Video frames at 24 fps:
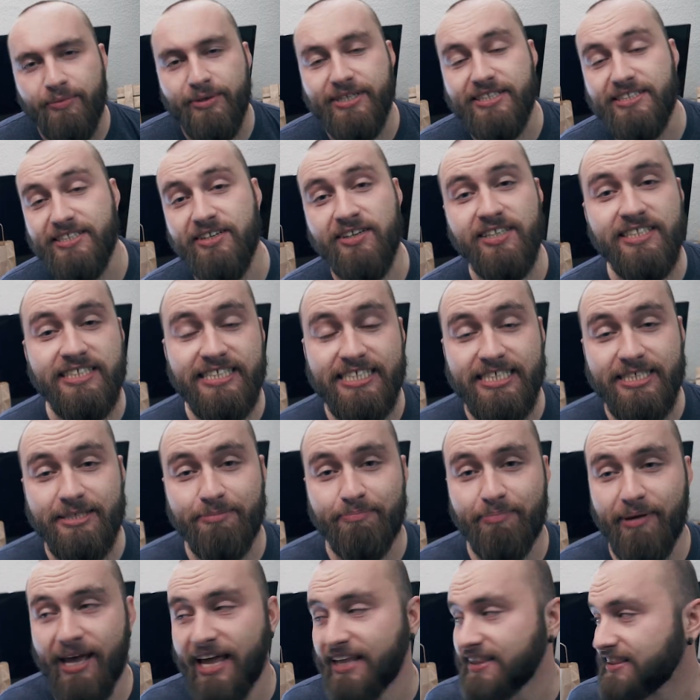We seriously
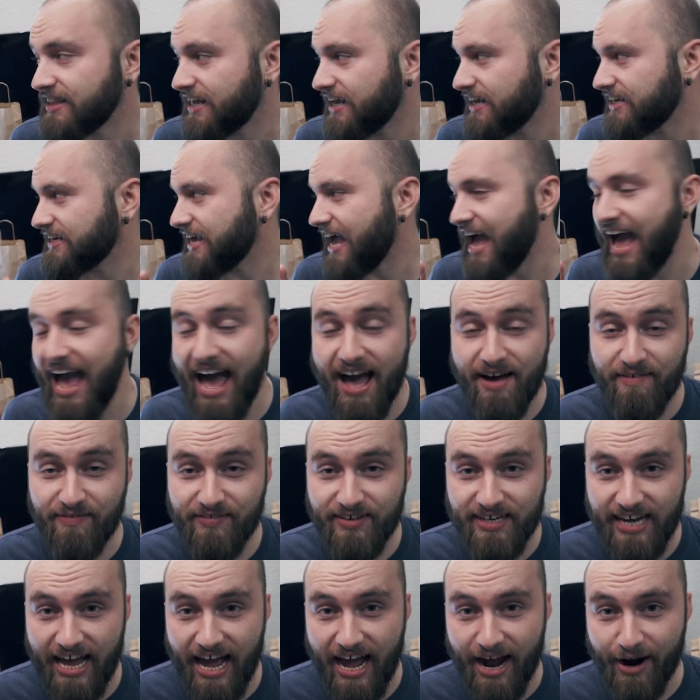spent like half
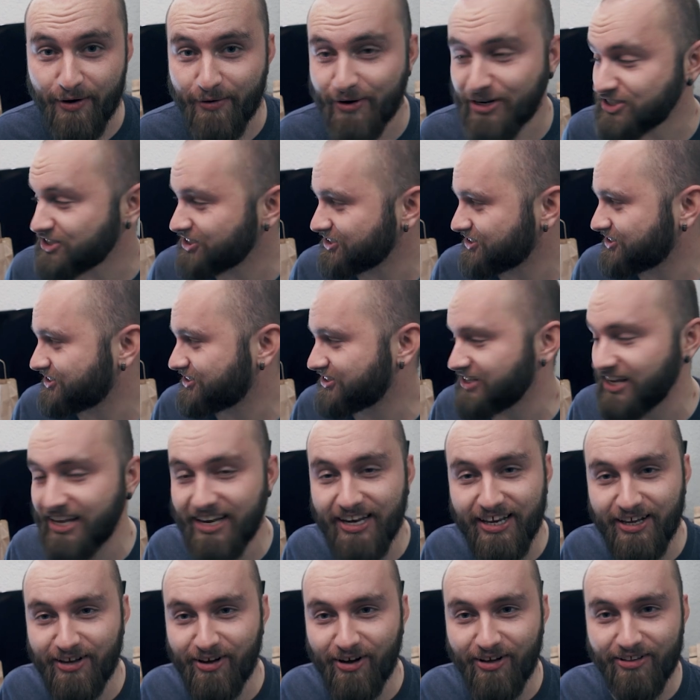an hour just
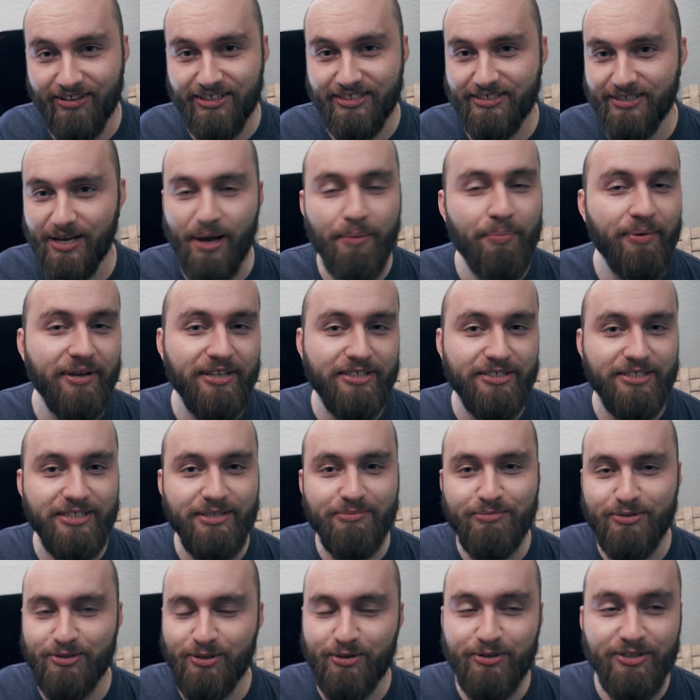setting all this up. It
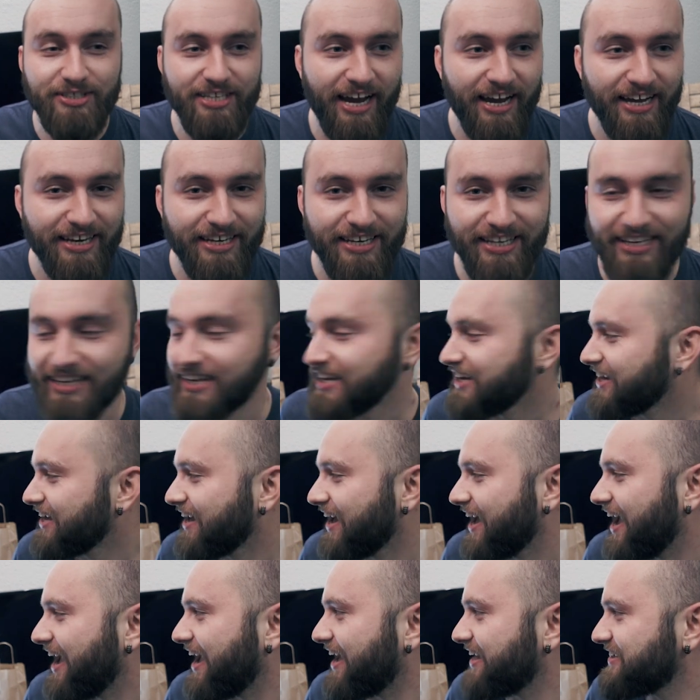seems so tiny
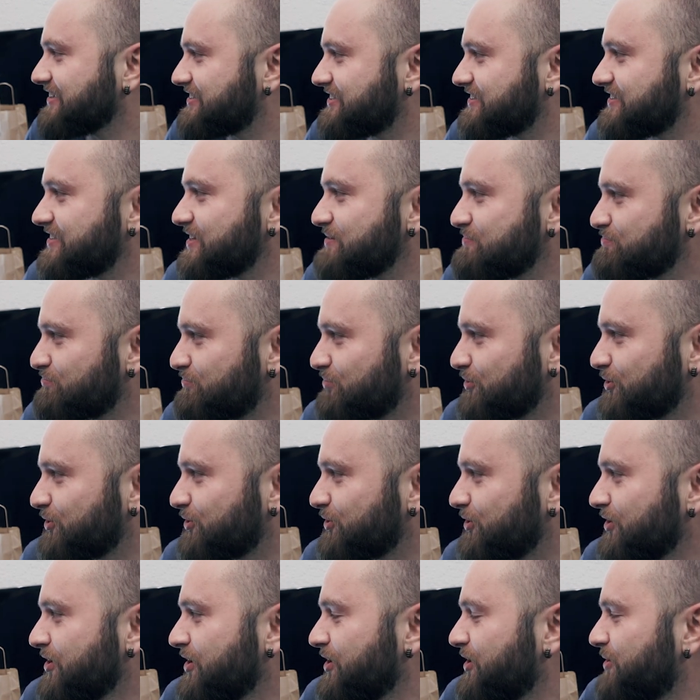and
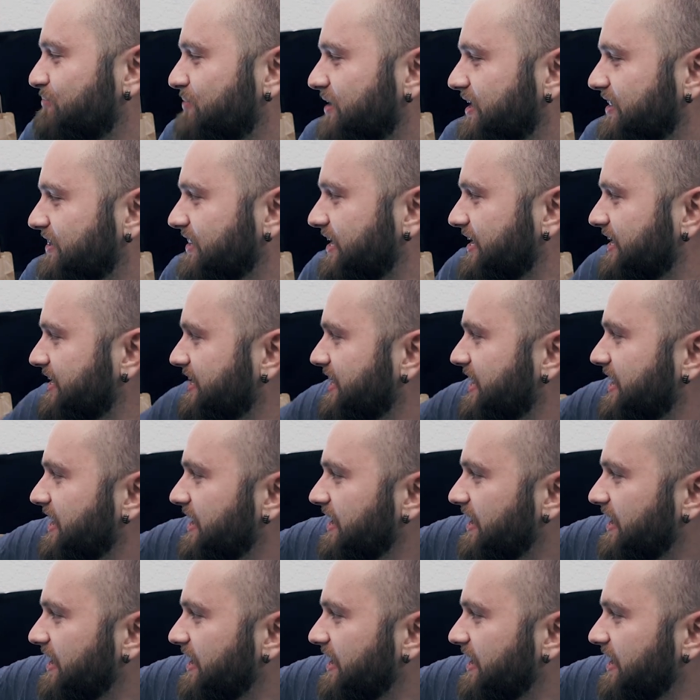simple, but like